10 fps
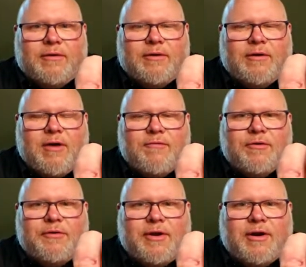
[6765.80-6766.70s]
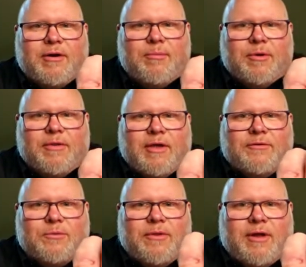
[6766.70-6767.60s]
covers here, but that's
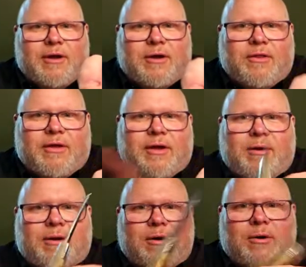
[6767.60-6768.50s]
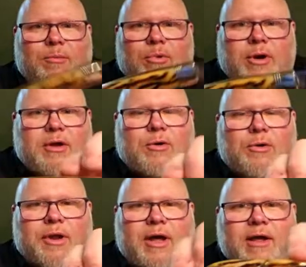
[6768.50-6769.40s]
what they call that. Pretty cool
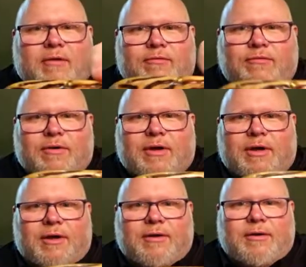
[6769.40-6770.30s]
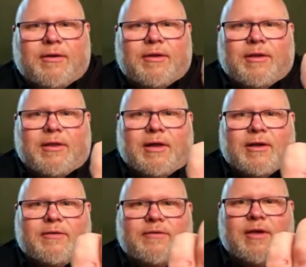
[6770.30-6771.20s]
knife. Like
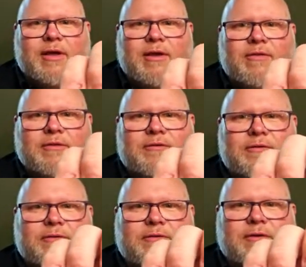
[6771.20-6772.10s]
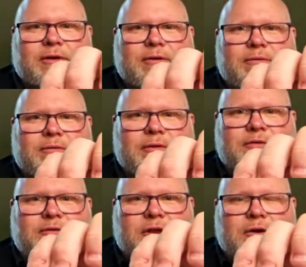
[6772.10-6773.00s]
I say, this is
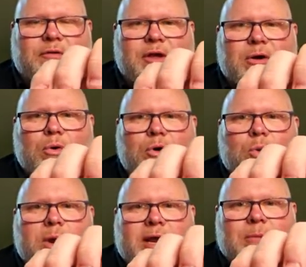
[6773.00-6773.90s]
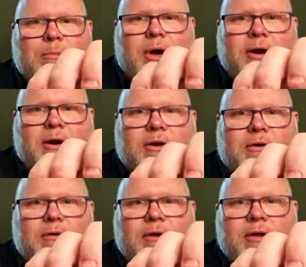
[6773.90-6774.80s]
under the old Queen
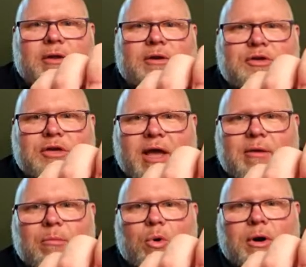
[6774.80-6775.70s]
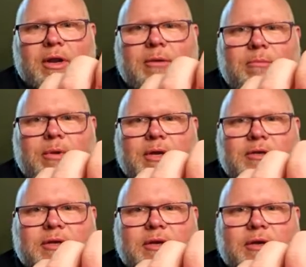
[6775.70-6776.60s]
moniker, Shatton Morgan, but
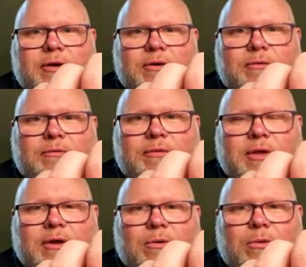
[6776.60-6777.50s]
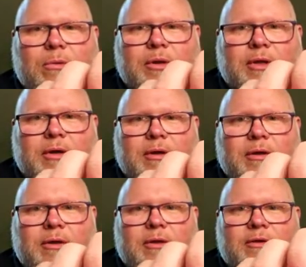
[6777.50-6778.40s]
under the old
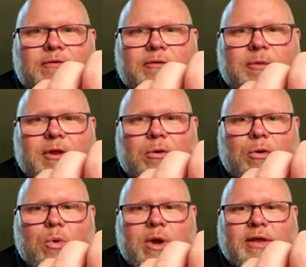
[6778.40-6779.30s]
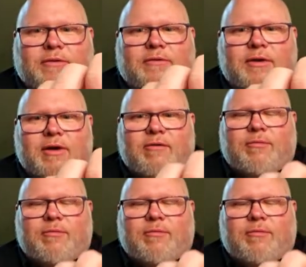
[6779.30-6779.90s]
some of the old Queen stuff.